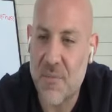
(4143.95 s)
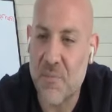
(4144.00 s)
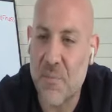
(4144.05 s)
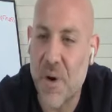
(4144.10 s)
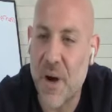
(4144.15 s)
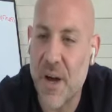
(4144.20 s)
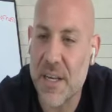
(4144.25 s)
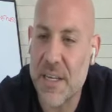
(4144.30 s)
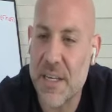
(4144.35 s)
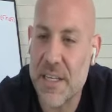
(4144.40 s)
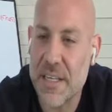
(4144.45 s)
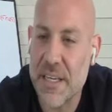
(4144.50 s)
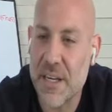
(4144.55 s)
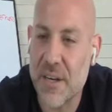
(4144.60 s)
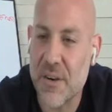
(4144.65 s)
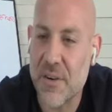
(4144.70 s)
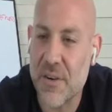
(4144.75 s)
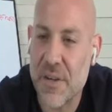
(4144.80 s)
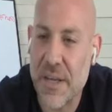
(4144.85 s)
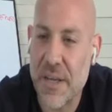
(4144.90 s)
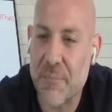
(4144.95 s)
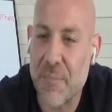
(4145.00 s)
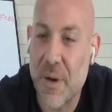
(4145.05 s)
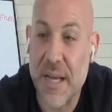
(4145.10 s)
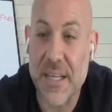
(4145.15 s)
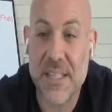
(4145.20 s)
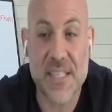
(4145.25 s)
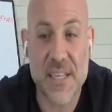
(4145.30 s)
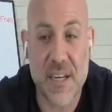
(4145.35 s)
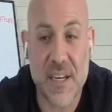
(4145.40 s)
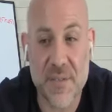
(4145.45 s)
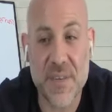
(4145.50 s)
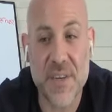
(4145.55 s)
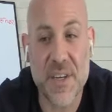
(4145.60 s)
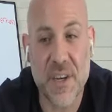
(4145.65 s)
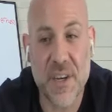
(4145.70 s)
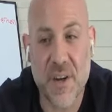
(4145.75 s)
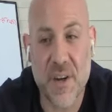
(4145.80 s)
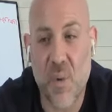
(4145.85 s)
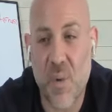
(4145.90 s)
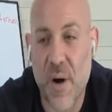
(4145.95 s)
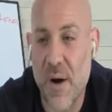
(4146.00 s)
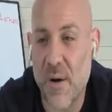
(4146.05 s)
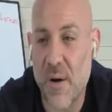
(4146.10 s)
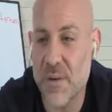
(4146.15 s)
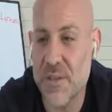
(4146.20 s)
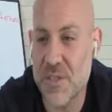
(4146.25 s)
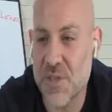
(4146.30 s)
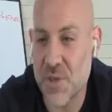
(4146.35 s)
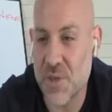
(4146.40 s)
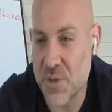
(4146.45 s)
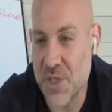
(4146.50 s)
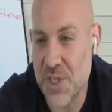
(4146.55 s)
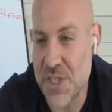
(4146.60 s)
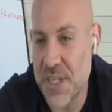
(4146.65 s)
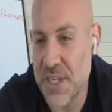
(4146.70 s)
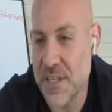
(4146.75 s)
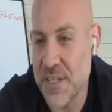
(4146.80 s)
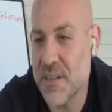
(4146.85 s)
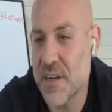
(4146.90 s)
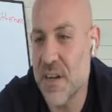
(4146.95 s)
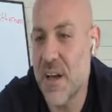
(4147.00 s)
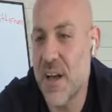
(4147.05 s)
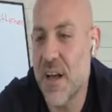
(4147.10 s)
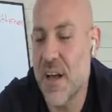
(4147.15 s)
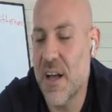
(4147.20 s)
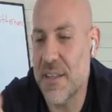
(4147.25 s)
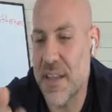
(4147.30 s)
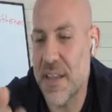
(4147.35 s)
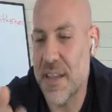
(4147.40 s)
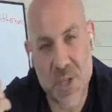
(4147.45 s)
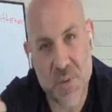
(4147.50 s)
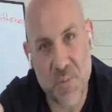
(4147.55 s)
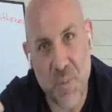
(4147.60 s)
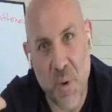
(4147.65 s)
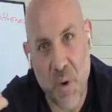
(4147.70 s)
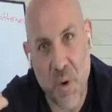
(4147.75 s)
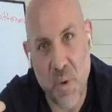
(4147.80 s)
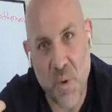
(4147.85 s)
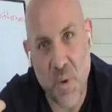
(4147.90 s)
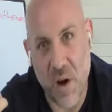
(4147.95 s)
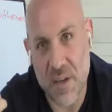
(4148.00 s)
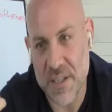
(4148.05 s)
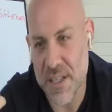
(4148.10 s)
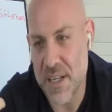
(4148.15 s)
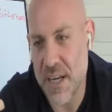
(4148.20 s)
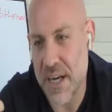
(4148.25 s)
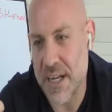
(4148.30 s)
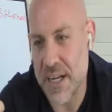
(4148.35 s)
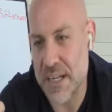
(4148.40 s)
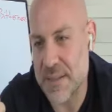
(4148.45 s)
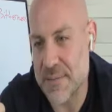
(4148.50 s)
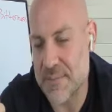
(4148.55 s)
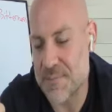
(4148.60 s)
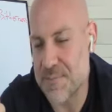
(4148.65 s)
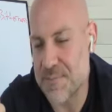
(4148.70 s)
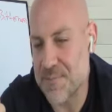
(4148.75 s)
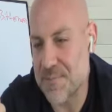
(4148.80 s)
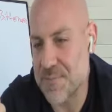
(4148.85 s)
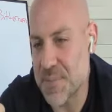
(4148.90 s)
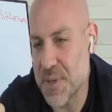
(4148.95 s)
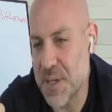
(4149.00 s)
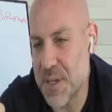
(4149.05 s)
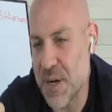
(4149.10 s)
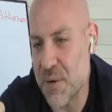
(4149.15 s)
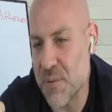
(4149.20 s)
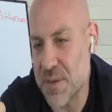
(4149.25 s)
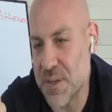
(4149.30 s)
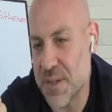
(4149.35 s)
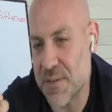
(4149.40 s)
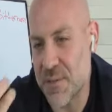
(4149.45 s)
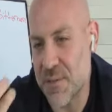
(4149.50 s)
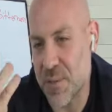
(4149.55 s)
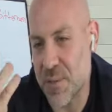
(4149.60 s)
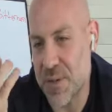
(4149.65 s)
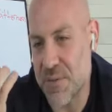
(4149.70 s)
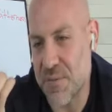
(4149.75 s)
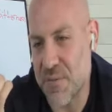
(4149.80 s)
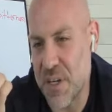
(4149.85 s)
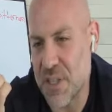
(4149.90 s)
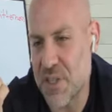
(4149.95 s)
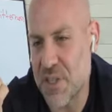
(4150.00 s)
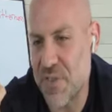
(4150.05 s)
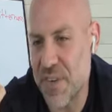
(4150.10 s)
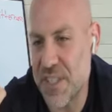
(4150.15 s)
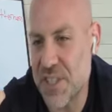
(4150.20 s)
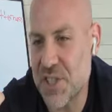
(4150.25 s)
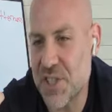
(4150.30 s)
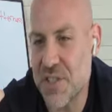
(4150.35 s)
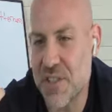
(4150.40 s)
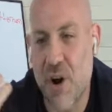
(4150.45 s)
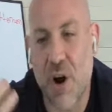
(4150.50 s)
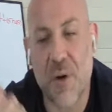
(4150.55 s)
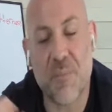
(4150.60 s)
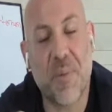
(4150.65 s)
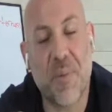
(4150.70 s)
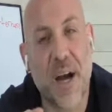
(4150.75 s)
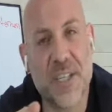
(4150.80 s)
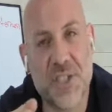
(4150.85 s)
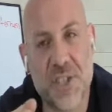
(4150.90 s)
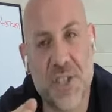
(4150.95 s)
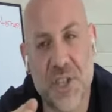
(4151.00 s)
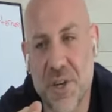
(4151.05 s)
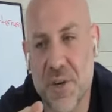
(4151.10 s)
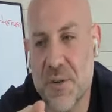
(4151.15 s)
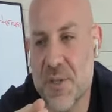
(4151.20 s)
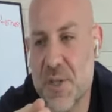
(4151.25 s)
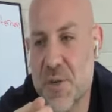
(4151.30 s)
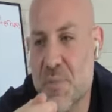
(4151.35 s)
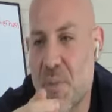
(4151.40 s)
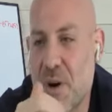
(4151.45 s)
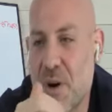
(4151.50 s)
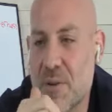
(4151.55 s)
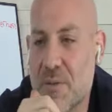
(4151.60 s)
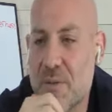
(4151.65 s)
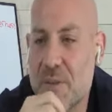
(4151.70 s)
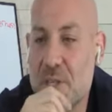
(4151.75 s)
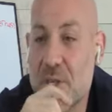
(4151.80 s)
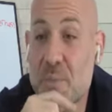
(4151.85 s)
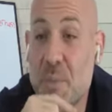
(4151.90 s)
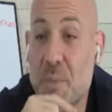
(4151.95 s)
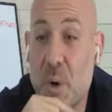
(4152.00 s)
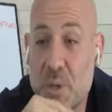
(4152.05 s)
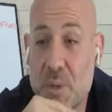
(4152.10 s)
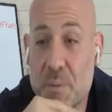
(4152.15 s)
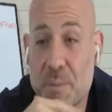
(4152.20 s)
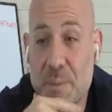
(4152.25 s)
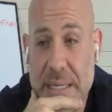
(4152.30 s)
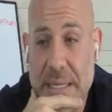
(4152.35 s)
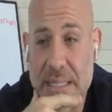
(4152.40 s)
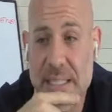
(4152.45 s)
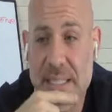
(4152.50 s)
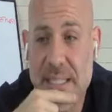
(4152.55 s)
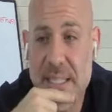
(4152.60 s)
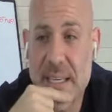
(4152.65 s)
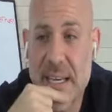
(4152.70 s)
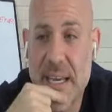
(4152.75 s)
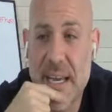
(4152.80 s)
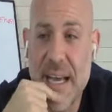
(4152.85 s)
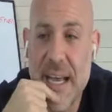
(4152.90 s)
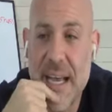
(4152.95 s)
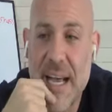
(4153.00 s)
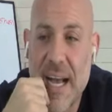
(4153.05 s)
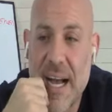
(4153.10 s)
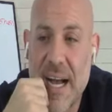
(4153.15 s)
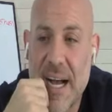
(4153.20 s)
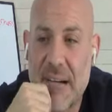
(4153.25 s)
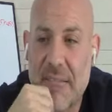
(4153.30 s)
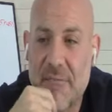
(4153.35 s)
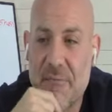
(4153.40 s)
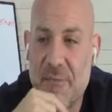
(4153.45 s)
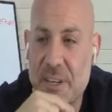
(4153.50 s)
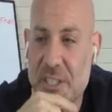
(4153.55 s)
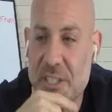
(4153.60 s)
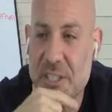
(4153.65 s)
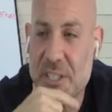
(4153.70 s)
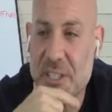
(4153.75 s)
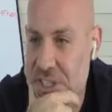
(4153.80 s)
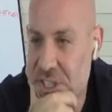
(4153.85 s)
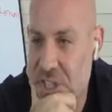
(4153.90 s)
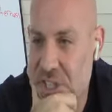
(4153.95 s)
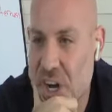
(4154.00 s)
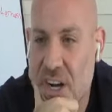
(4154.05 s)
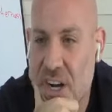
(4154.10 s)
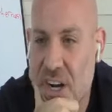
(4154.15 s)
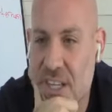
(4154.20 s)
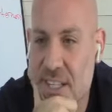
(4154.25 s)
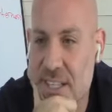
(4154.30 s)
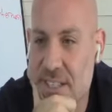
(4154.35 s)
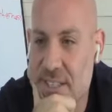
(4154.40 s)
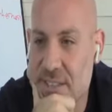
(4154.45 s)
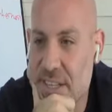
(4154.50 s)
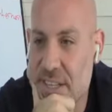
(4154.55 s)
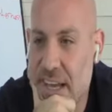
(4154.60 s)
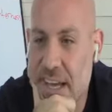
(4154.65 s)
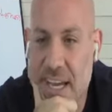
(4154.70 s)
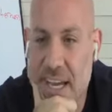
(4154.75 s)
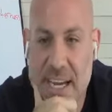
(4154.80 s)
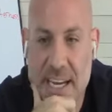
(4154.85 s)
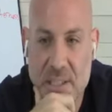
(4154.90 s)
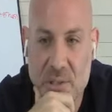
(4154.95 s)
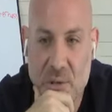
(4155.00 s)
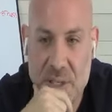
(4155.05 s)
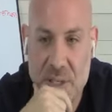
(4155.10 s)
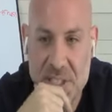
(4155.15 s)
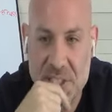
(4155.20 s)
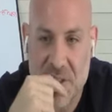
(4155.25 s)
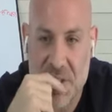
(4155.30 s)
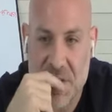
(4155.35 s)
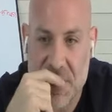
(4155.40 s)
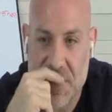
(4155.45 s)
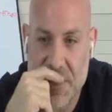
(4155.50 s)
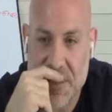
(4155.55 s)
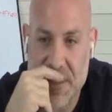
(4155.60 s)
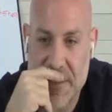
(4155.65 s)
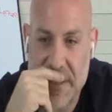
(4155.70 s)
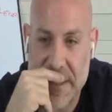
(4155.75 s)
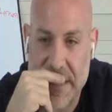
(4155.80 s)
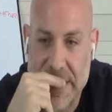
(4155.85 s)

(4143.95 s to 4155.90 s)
But by itself, it can go well with sushi. That smoke quality. With the fresh fish, carpaccio, smoked meats, fishes, chocolate, and oysters.